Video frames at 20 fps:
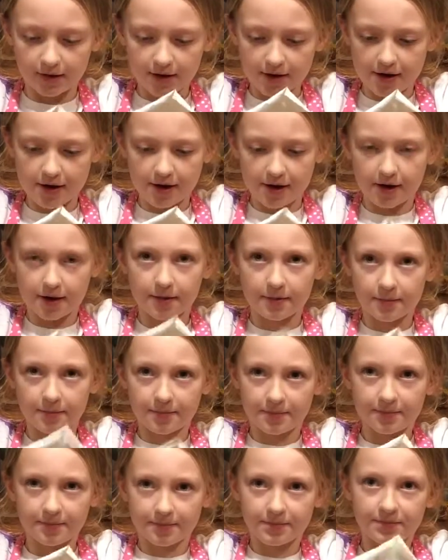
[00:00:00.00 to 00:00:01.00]
All right.
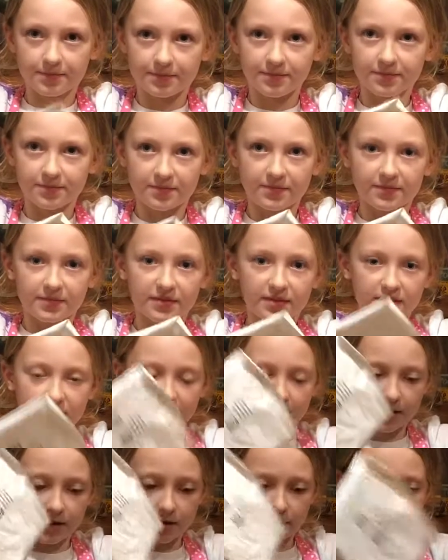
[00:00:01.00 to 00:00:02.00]

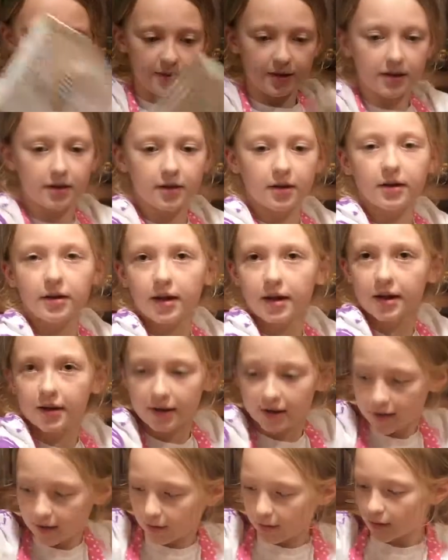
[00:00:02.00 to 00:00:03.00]
think it'll be good. And
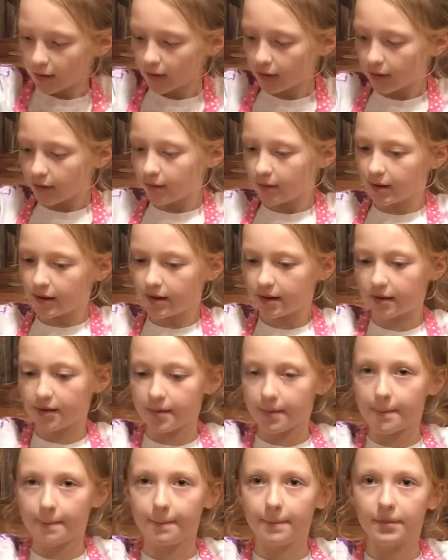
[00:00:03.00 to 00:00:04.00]
now we can
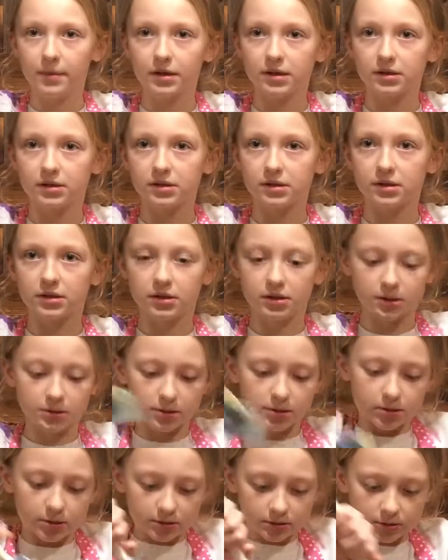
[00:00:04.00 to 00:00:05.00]
mix
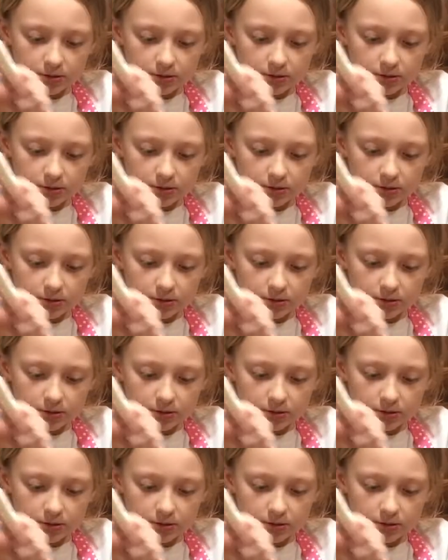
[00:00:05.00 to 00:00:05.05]
that.